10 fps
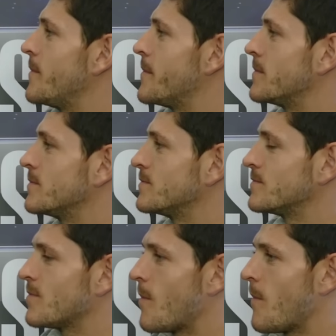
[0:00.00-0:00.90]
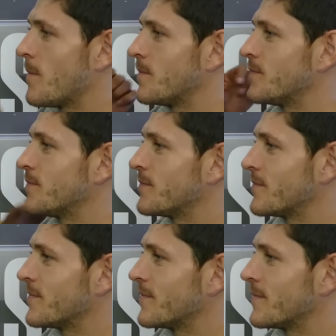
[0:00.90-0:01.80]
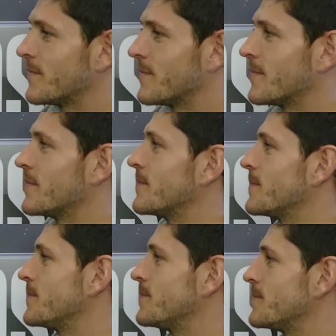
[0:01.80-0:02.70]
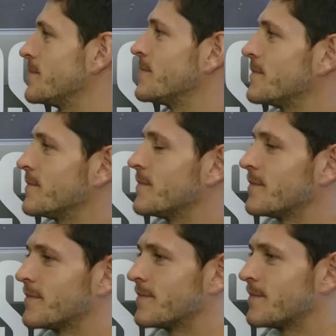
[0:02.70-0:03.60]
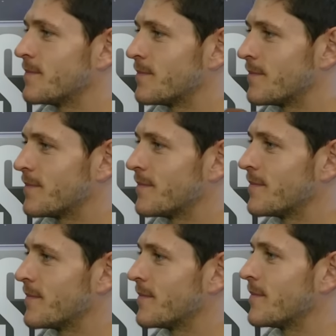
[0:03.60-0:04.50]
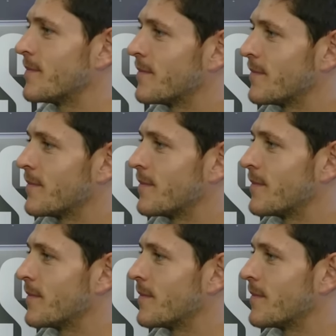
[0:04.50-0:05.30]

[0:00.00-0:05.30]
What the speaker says: The person shown says nothing.